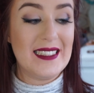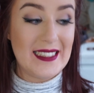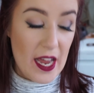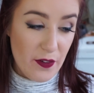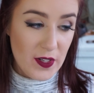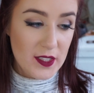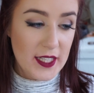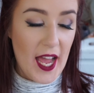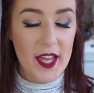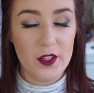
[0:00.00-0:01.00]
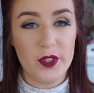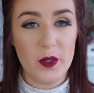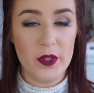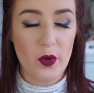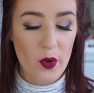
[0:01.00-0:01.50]
Definitely, I agree
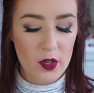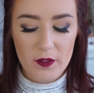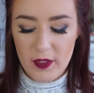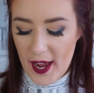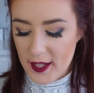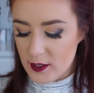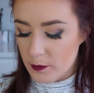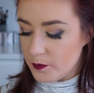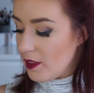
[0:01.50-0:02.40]
with all of that.